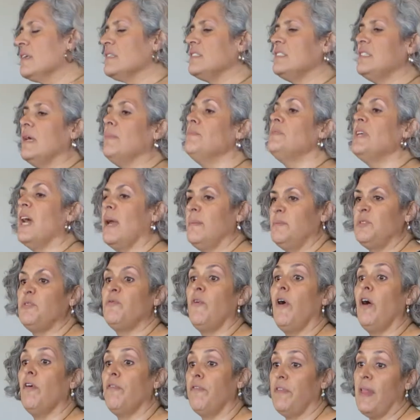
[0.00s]
sometimes
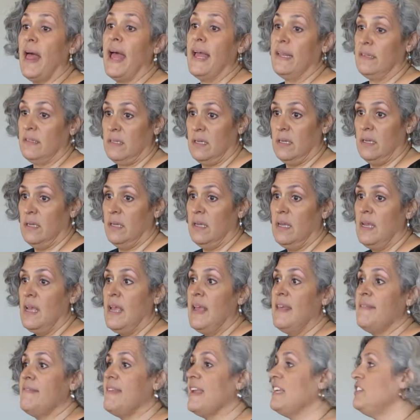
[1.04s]
fall flat.
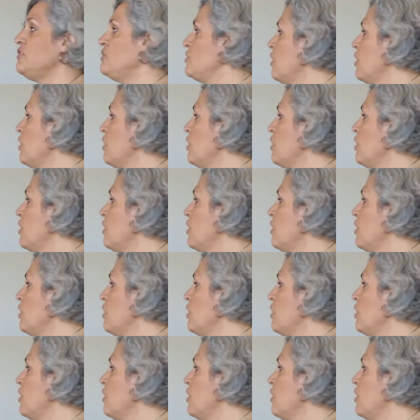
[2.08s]
They